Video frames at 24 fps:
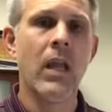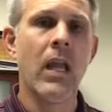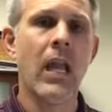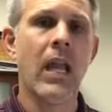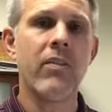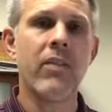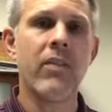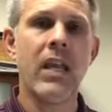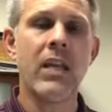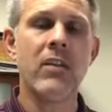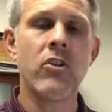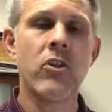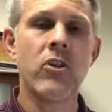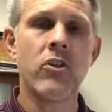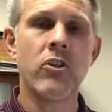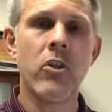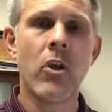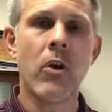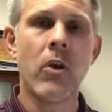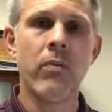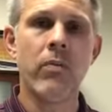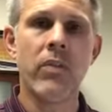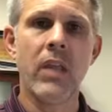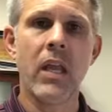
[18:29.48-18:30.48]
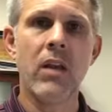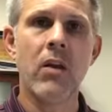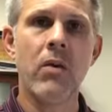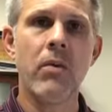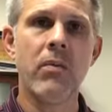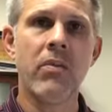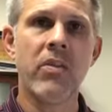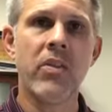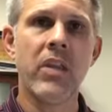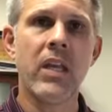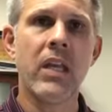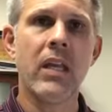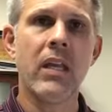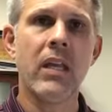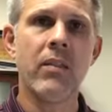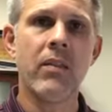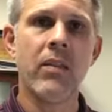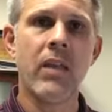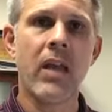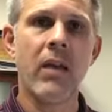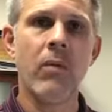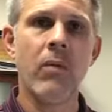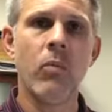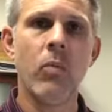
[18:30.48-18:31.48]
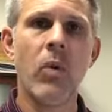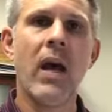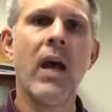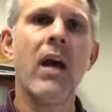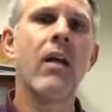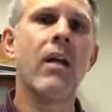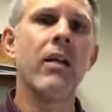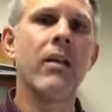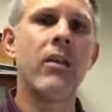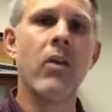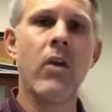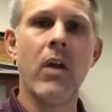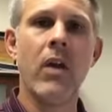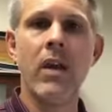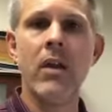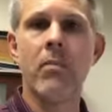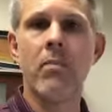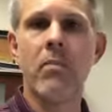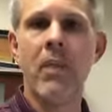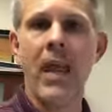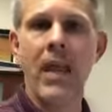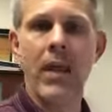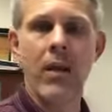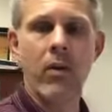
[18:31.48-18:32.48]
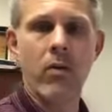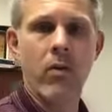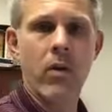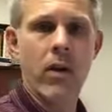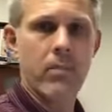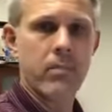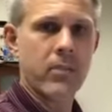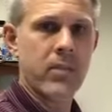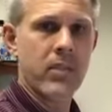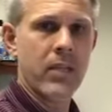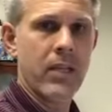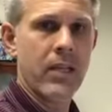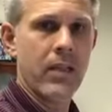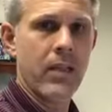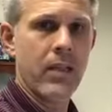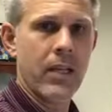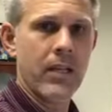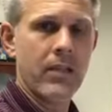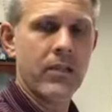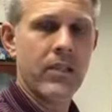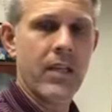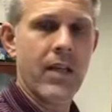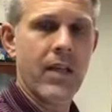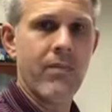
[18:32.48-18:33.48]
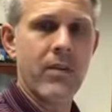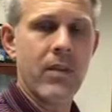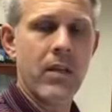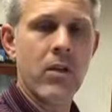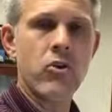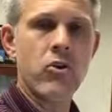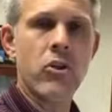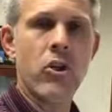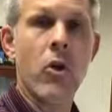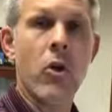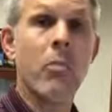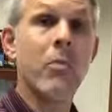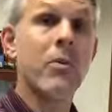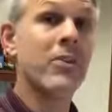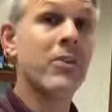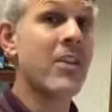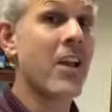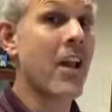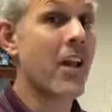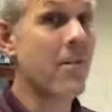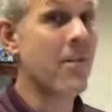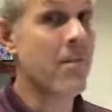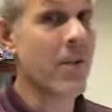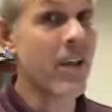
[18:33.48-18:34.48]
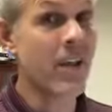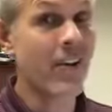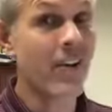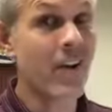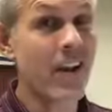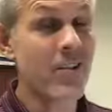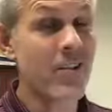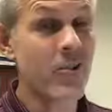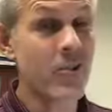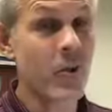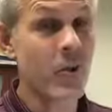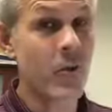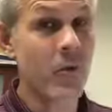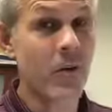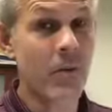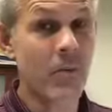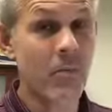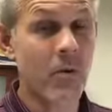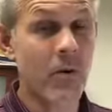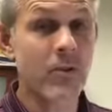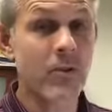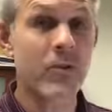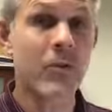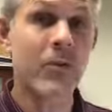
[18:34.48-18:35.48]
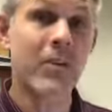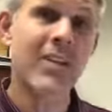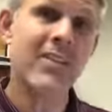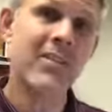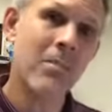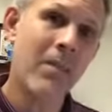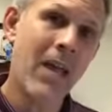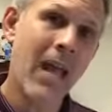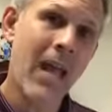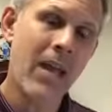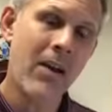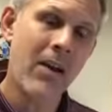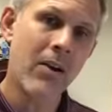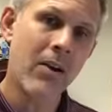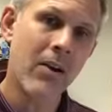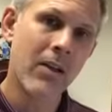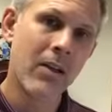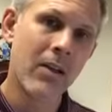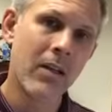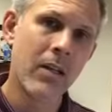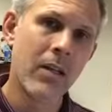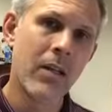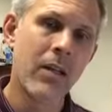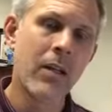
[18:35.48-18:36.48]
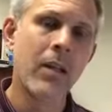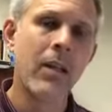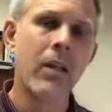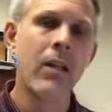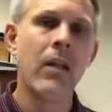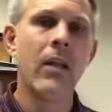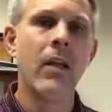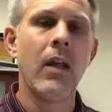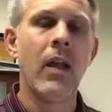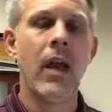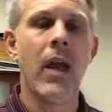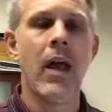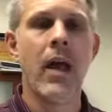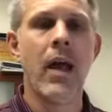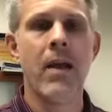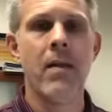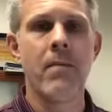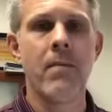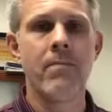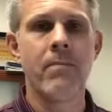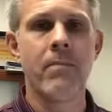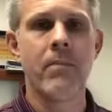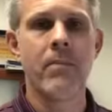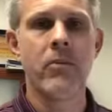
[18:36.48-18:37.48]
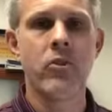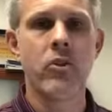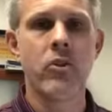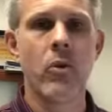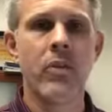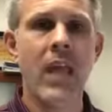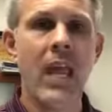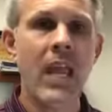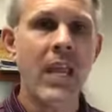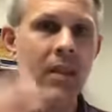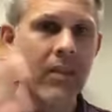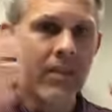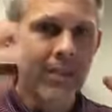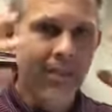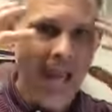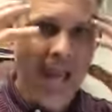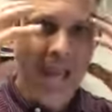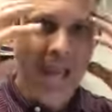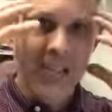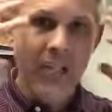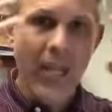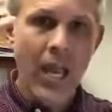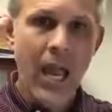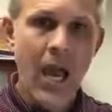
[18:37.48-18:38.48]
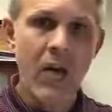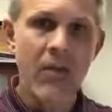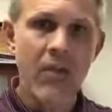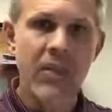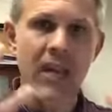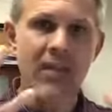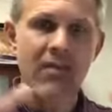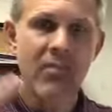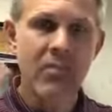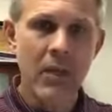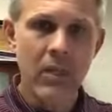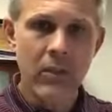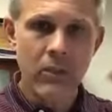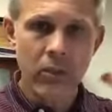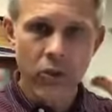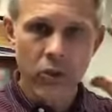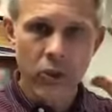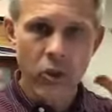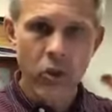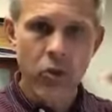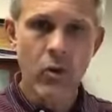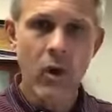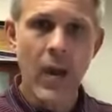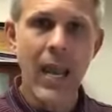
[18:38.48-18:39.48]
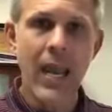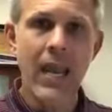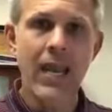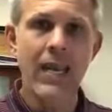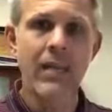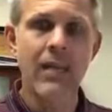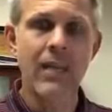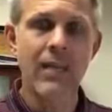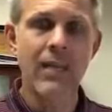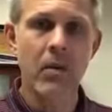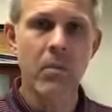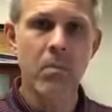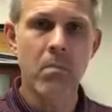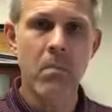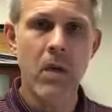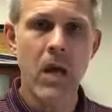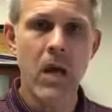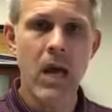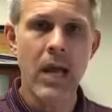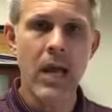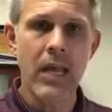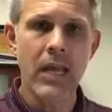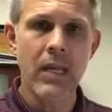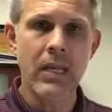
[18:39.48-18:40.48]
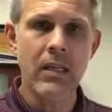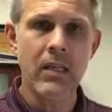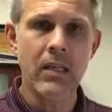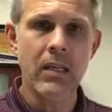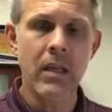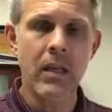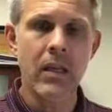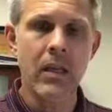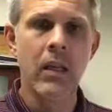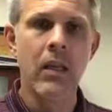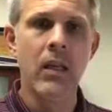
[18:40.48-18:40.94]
And they don't think that, well, you know, I had a bankruptcy like 7 years ago, but it's not on my credit score anymore, so it doesn't matter. So that's how they've been trained in their mind.